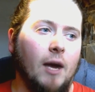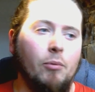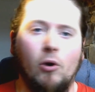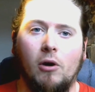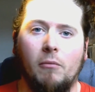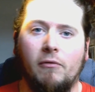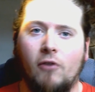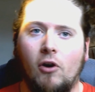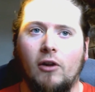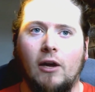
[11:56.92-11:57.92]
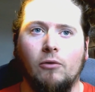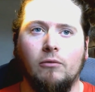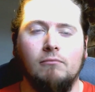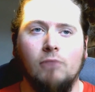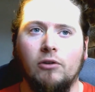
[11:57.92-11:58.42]
I bought
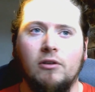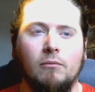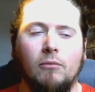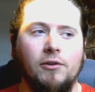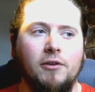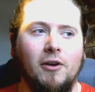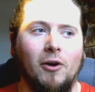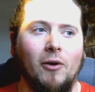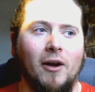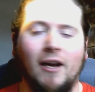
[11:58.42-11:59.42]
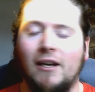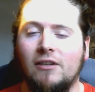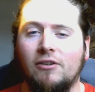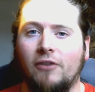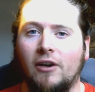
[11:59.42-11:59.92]
Fallout months and months ago, and I
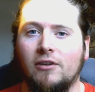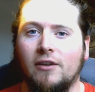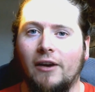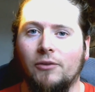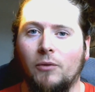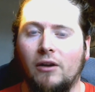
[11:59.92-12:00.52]
need to finish that as